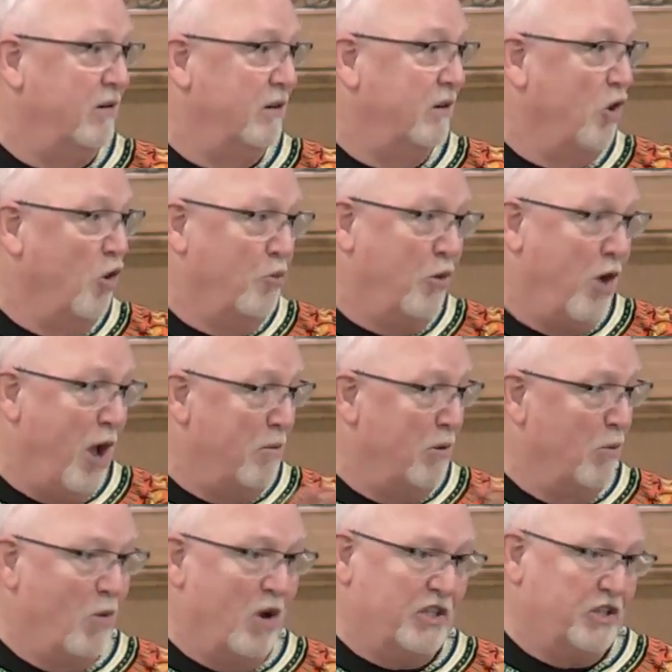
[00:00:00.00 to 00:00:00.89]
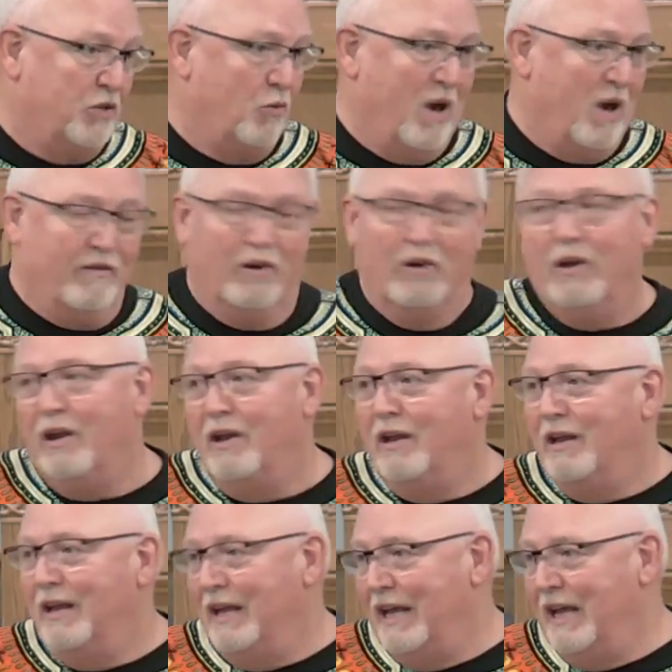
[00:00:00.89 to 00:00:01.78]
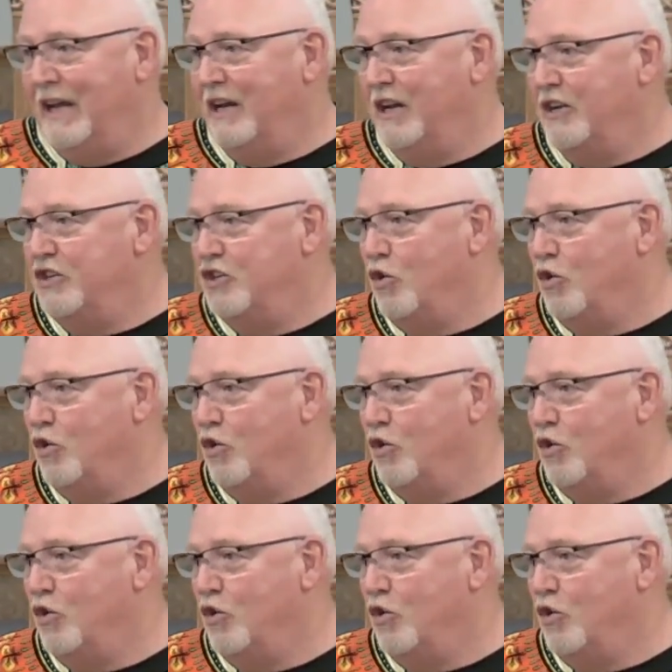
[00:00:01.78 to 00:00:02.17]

No problem whatsoever in